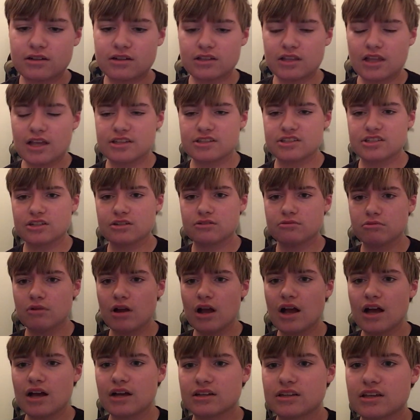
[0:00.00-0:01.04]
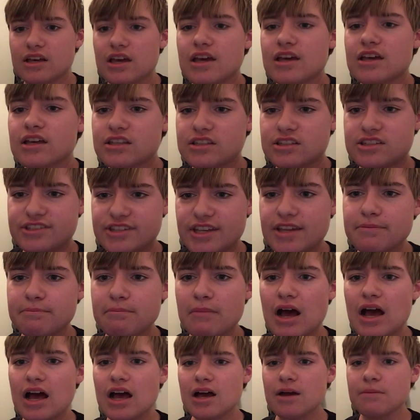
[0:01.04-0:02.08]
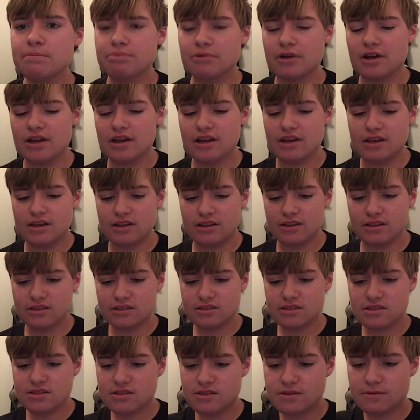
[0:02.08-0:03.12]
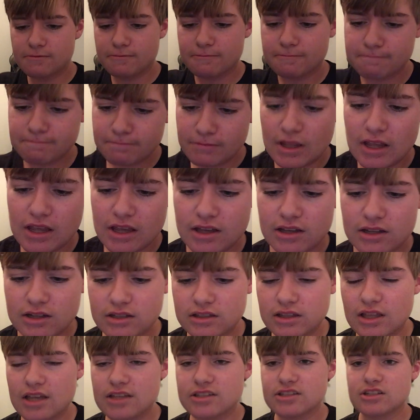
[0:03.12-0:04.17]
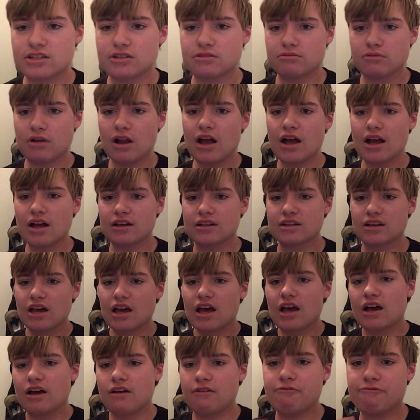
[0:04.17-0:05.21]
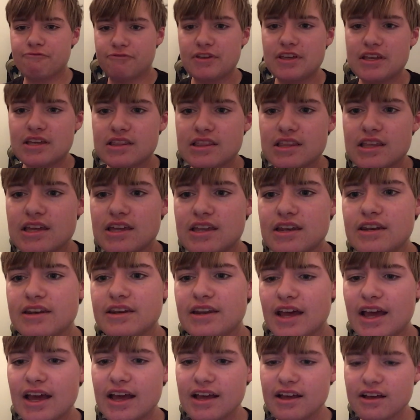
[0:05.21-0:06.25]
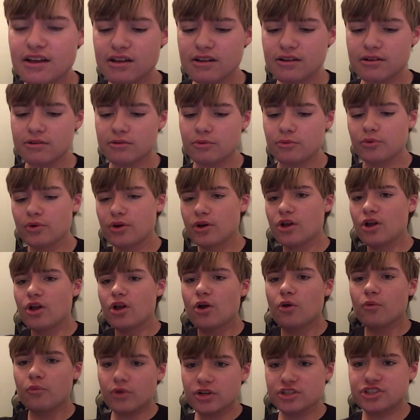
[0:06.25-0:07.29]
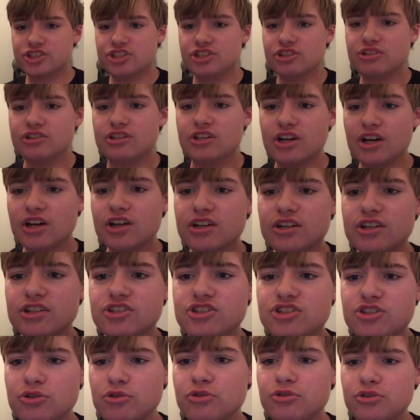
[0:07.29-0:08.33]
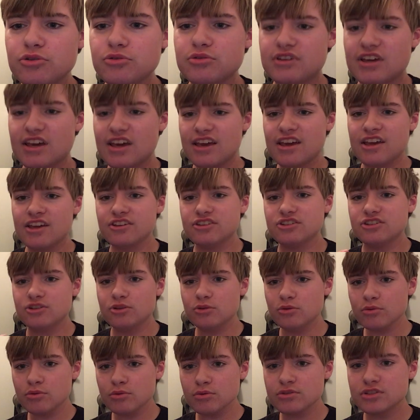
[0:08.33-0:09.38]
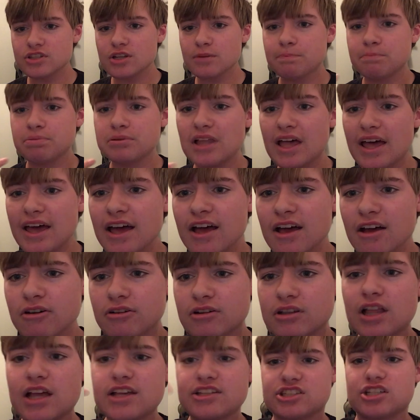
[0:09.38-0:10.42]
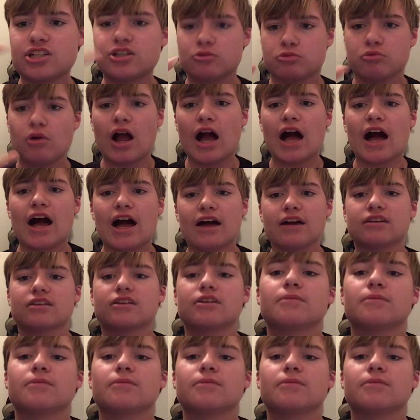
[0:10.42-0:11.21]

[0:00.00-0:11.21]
Classic rock, it's in my brains. Classic rock, I feel it now. What you gonna do? You can't use a plow. Classic rock.